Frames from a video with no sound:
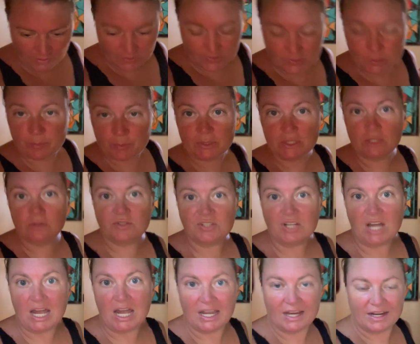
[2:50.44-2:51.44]
super low
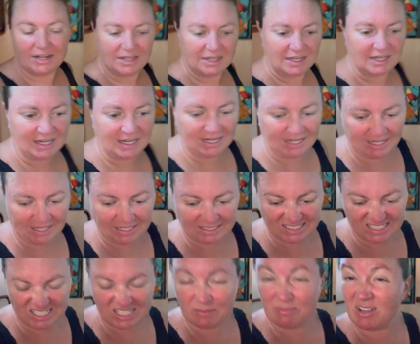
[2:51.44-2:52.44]
tide,
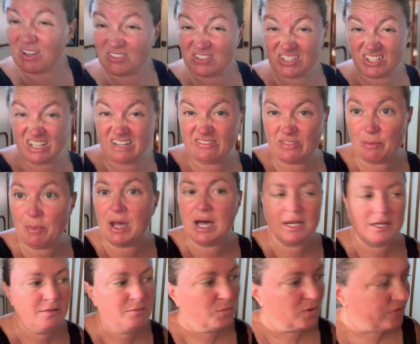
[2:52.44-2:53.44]
and bouncing off the
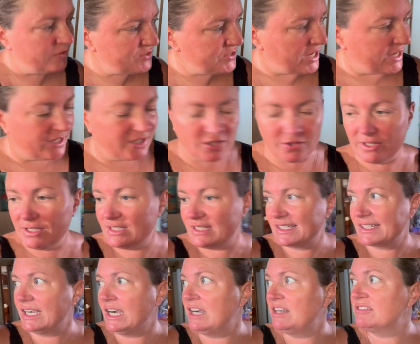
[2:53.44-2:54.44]
bottom, we decided to go ahead and
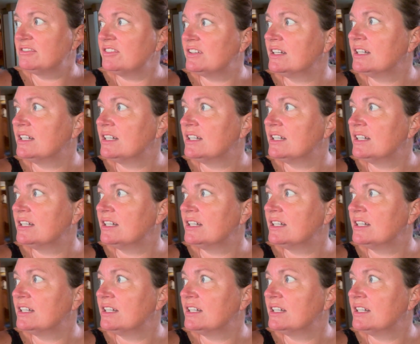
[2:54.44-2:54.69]
take off.